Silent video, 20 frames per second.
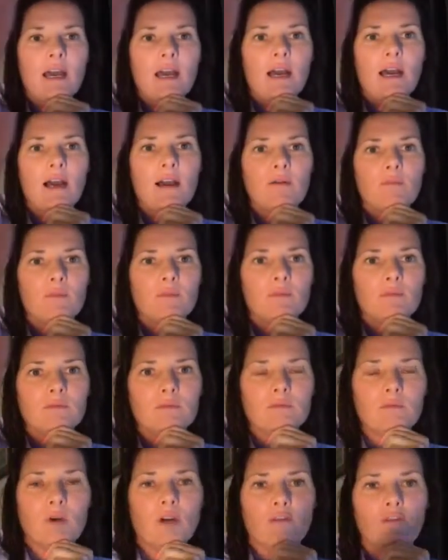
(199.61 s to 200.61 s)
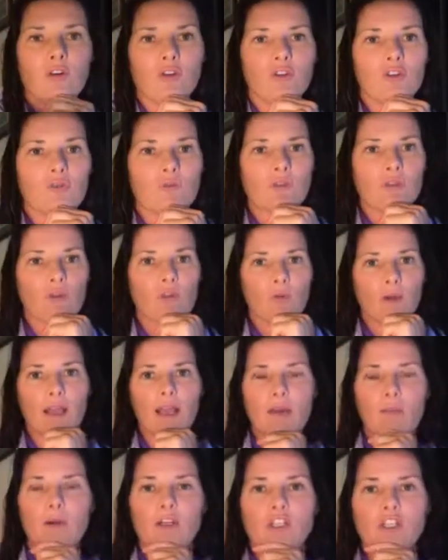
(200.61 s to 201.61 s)
Um, my volume's all the way
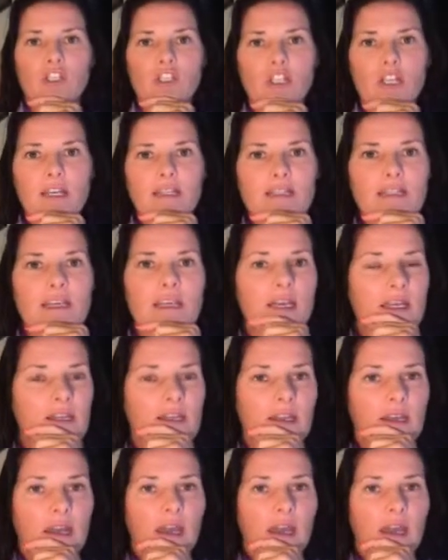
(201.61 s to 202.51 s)
up. I just checked it.